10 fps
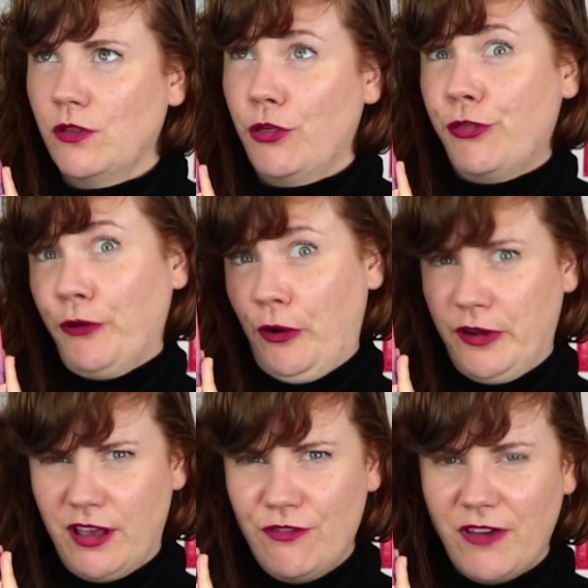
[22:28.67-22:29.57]

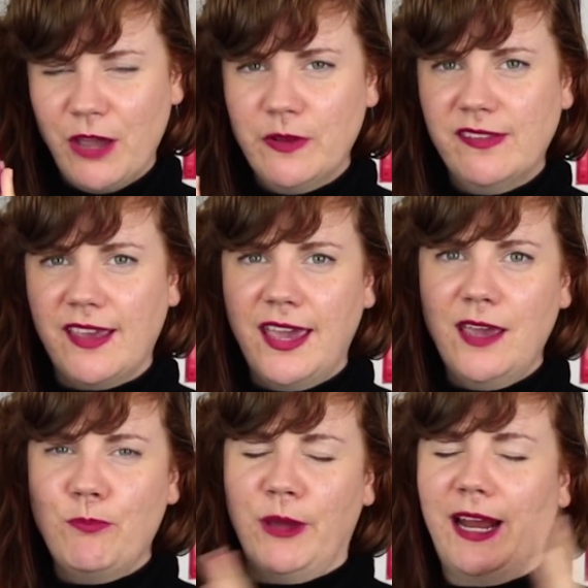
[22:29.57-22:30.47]
third of, I would
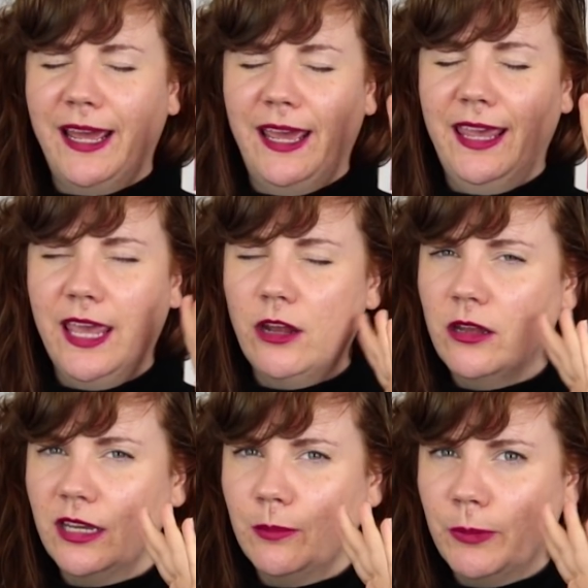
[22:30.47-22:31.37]
say, but I
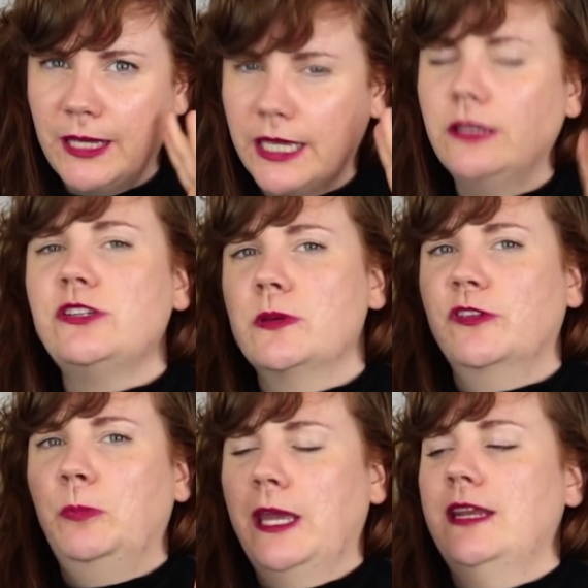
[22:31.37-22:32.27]
cannot begin to
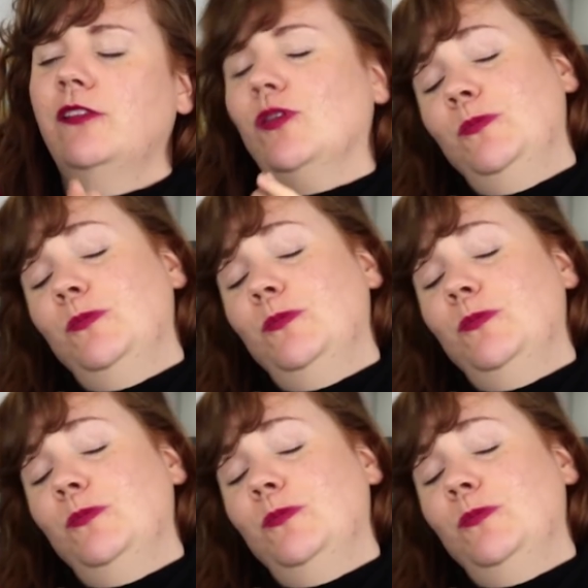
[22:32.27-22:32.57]
explain it,